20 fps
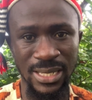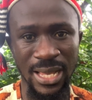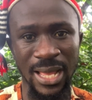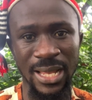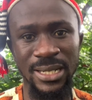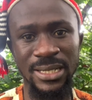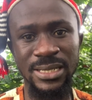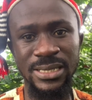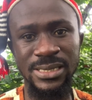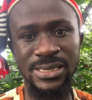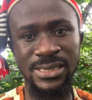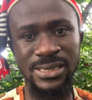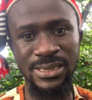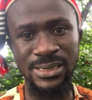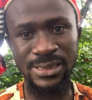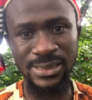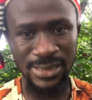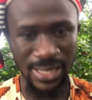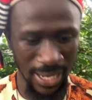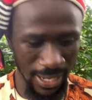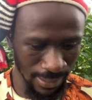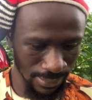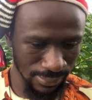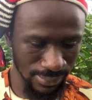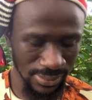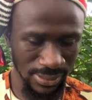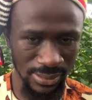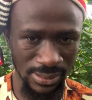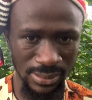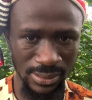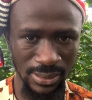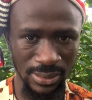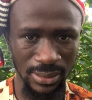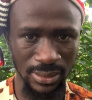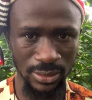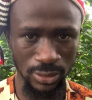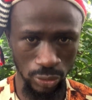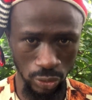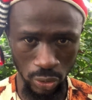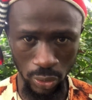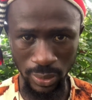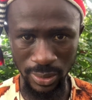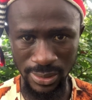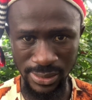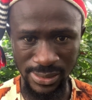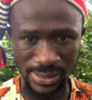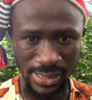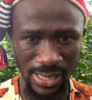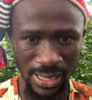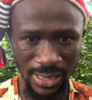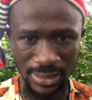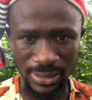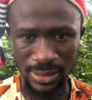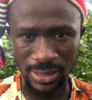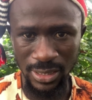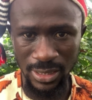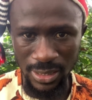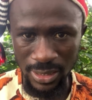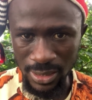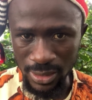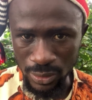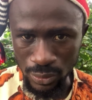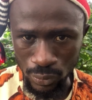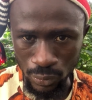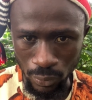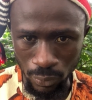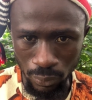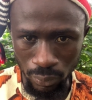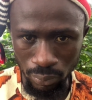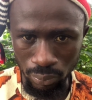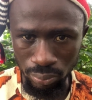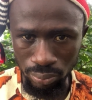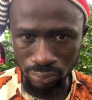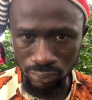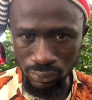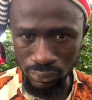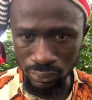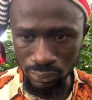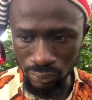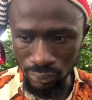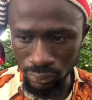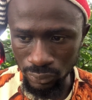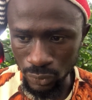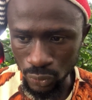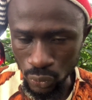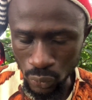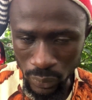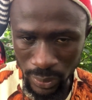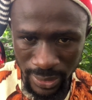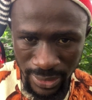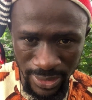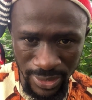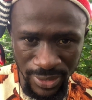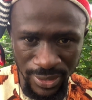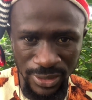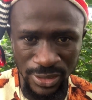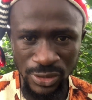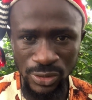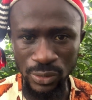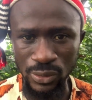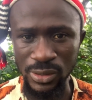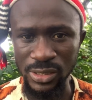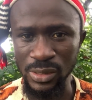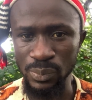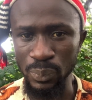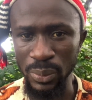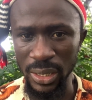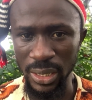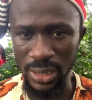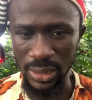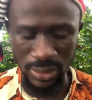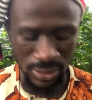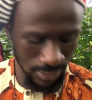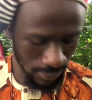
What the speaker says: at least 3 times. Do you understand? You increase your speed.